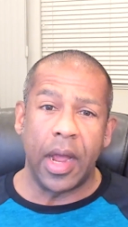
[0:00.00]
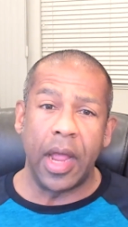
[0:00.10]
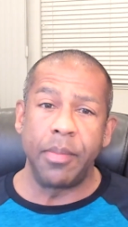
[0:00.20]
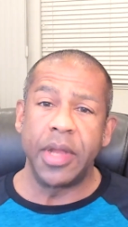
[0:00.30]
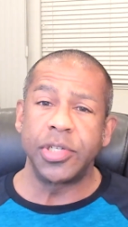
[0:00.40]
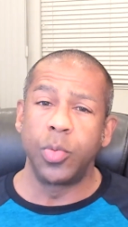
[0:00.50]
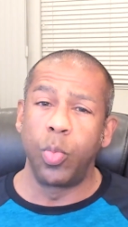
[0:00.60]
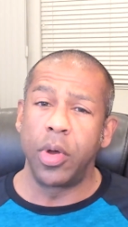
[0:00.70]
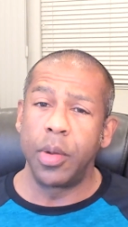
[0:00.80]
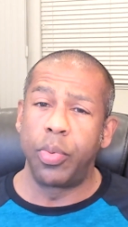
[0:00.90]
I
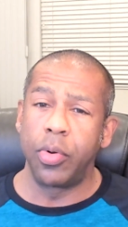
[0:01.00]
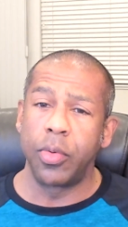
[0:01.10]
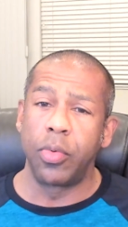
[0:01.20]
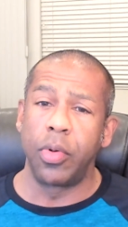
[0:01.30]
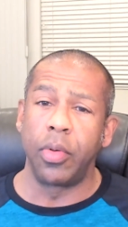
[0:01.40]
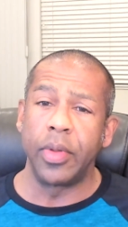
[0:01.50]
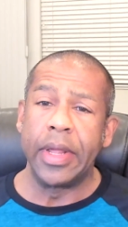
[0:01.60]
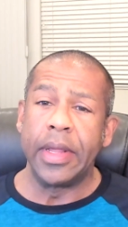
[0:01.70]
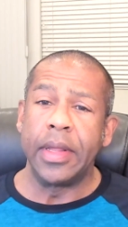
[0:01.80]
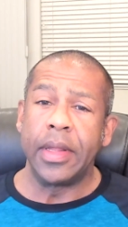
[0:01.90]
mentioned one important role
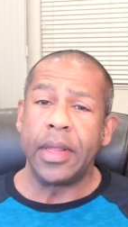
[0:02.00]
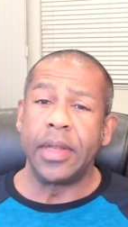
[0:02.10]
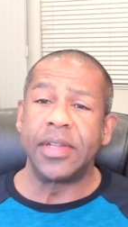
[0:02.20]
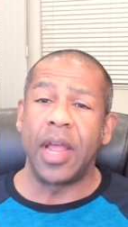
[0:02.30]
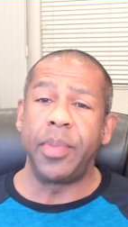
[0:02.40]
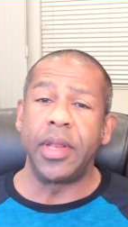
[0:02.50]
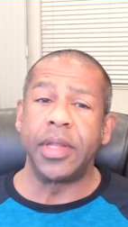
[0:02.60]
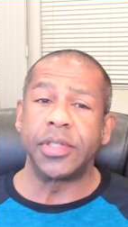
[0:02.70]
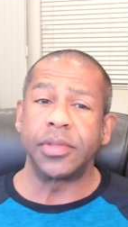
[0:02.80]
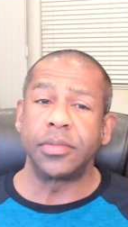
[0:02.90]
in
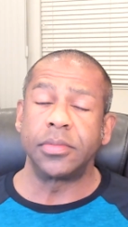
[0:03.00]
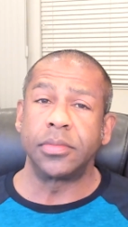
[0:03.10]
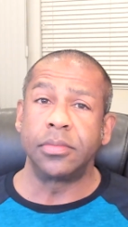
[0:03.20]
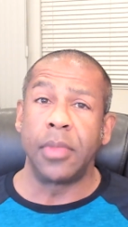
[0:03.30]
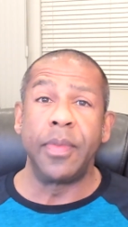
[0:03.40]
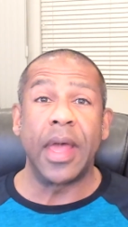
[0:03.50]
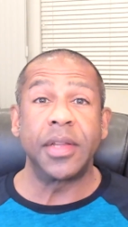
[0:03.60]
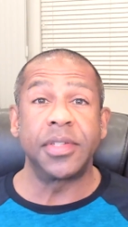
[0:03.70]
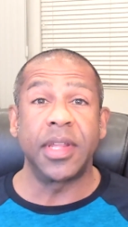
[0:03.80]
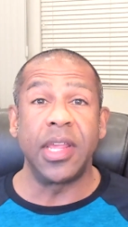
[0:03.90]
diabetes, and that
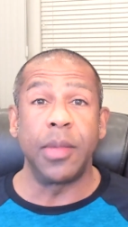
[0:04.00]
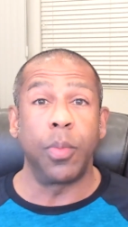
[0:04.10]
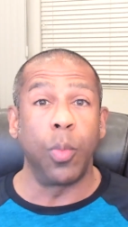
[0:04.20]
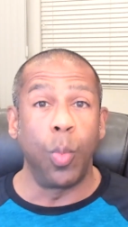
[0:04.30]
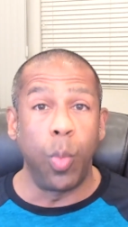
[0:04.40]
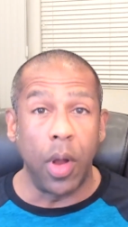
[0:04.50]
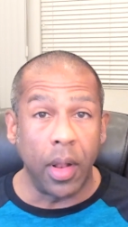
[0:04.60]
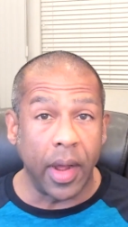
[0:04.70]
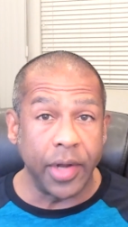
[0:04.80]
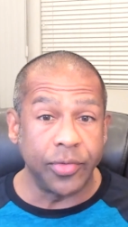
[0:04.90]
is to keep well
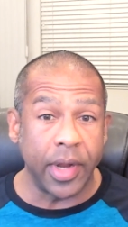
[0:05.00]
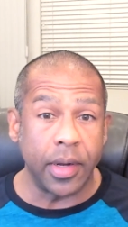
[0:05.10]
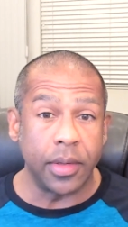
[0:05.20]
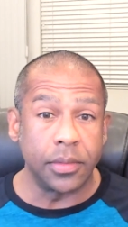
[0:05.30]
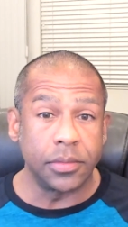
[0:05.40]
hydrated.